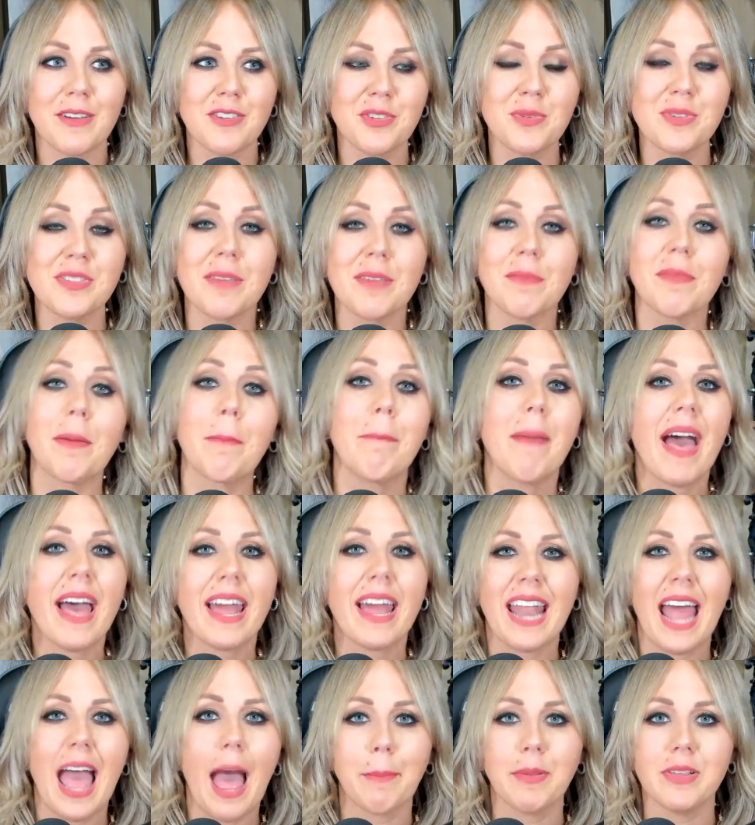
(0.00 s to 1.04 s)
So when something bad
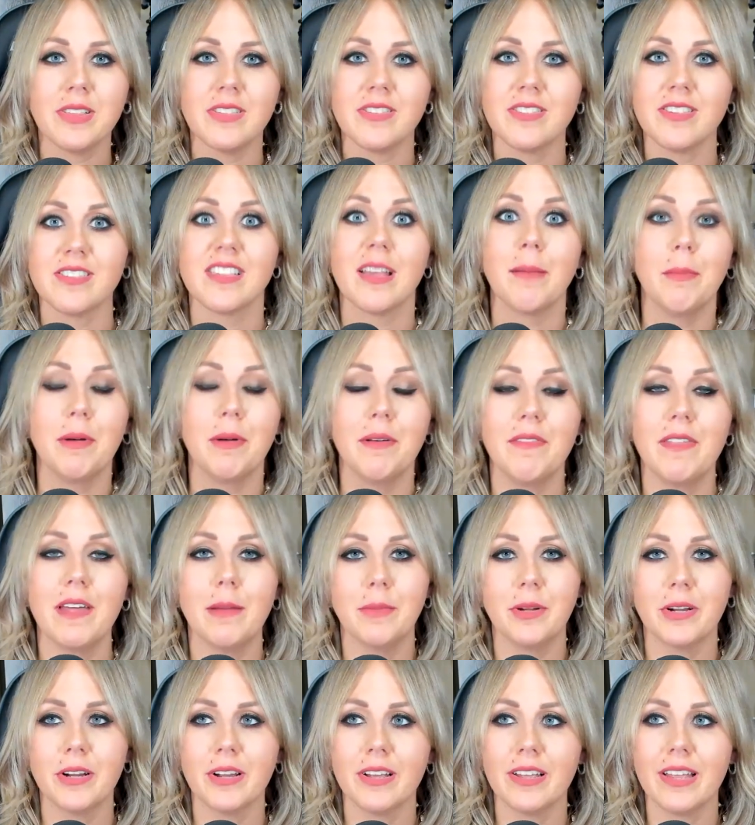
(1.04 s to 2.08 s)
happens to some of
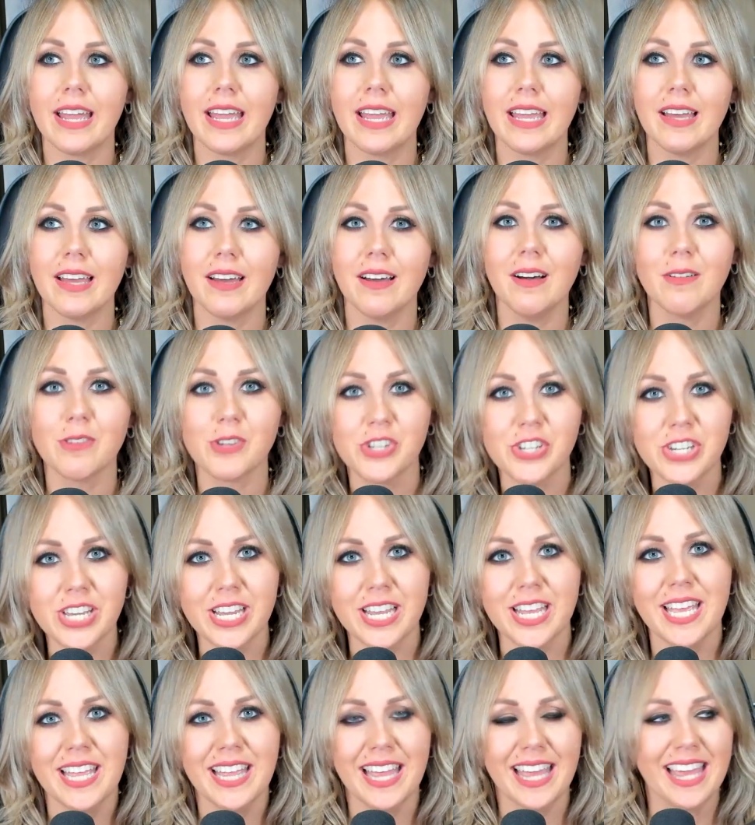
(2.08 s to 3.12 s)
them, you're like, "Oh
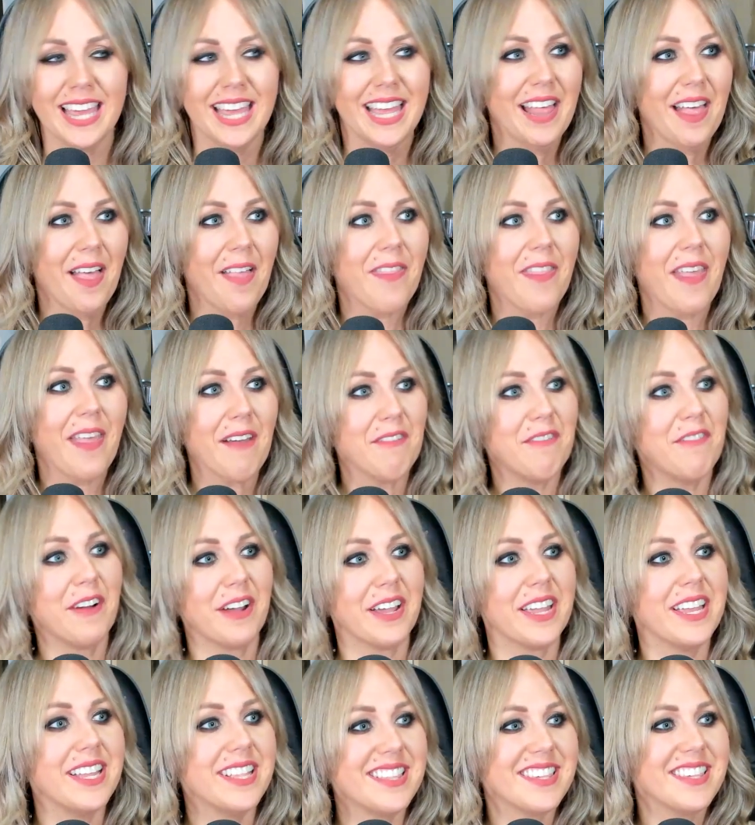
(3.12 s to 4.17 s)
shit, like that
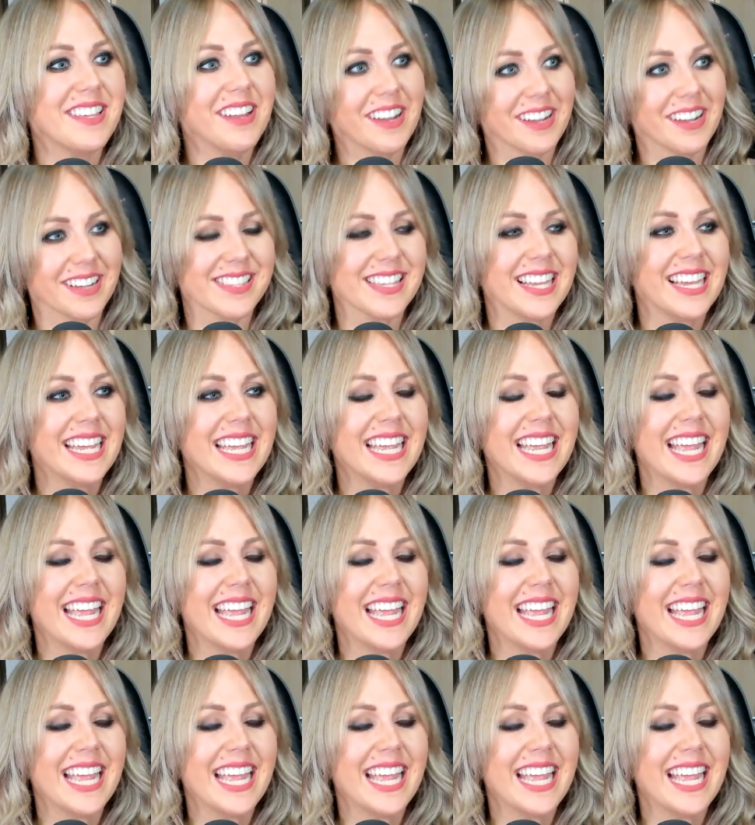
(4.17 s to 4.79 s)
fucking sucks."